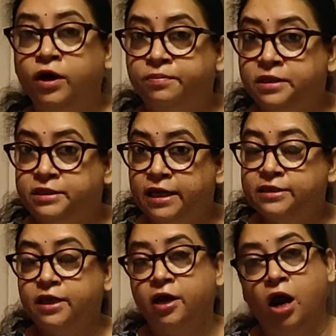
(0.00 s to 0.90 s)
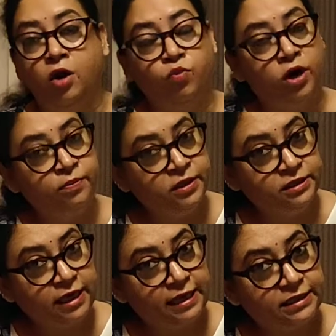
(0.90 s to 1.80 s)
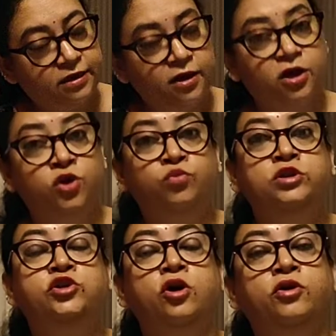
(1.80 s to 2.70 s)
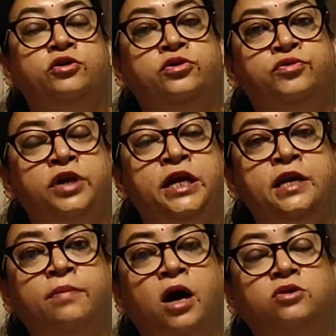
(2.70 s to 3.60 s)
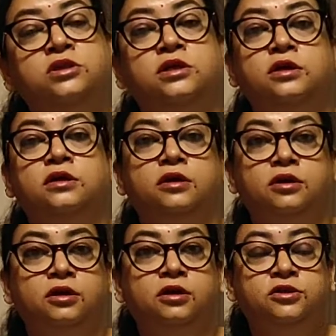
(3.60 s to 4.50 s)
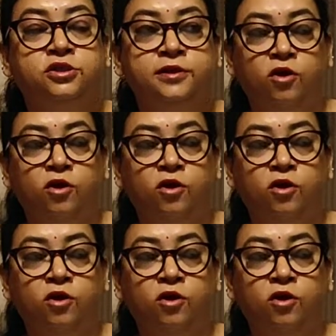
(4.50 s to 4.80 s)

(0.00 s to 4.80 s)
there are performance tests, there are non-verbal tests, there are verbal tests